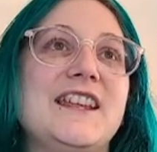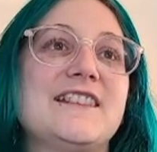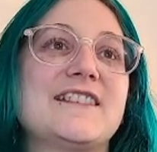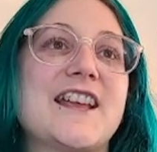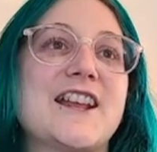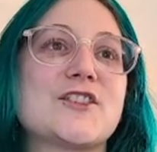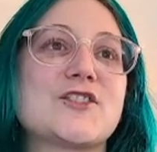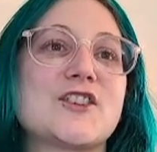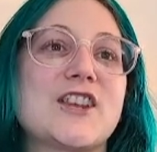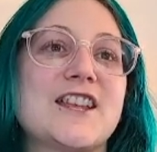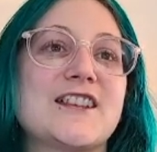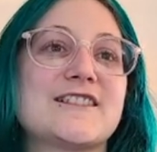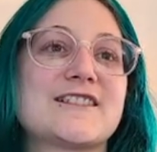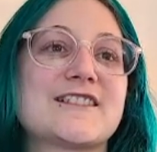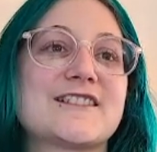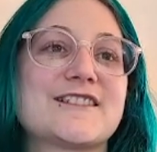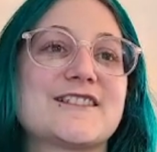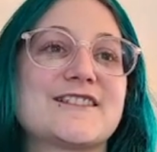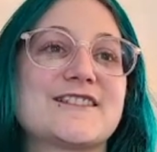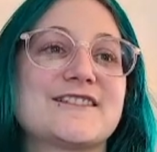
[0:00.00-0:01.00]
that
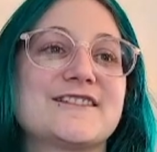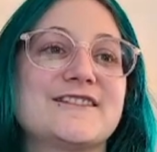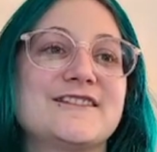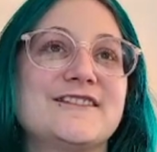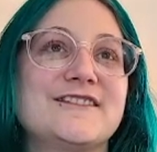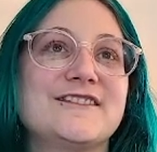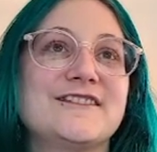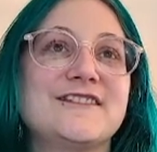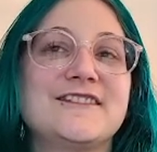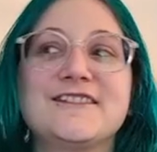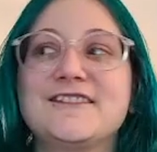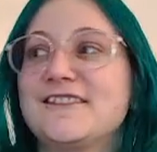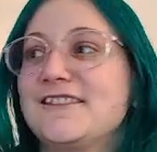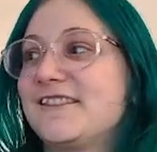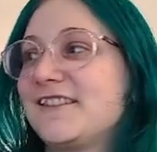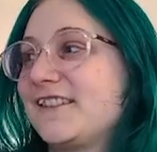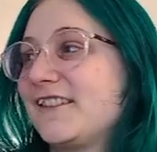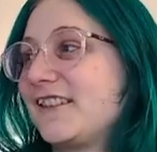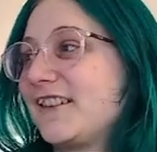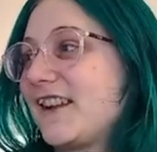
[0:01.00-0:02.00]
chance
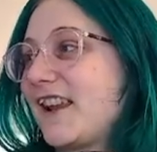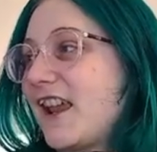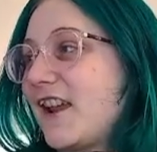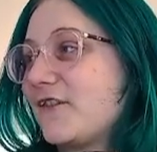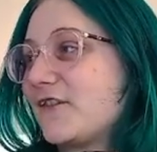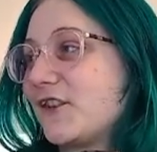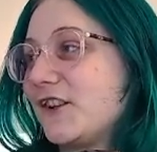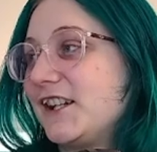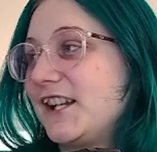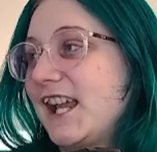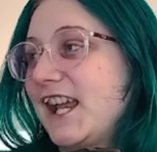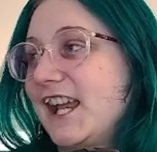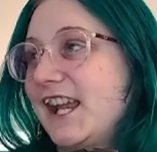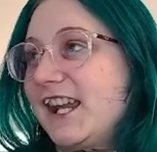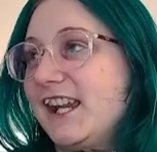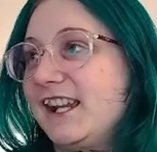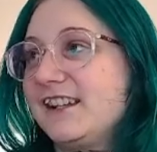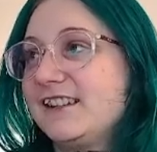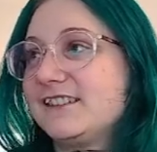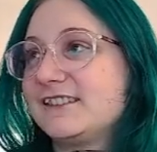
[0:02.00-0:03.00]
every
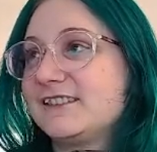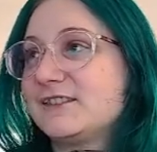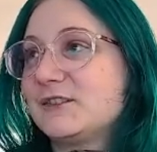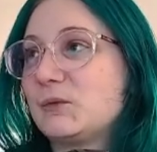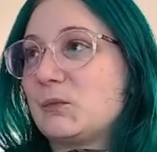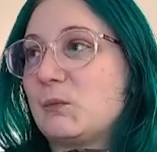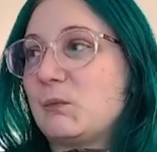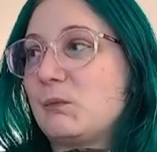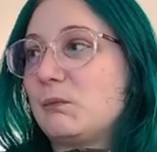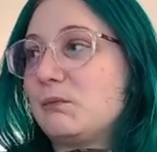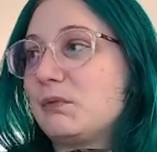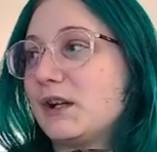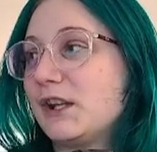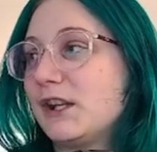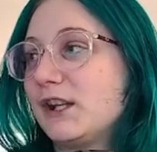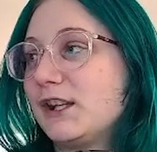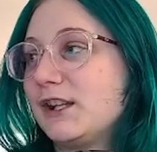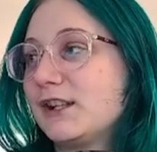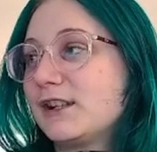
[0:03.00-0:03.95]
day, but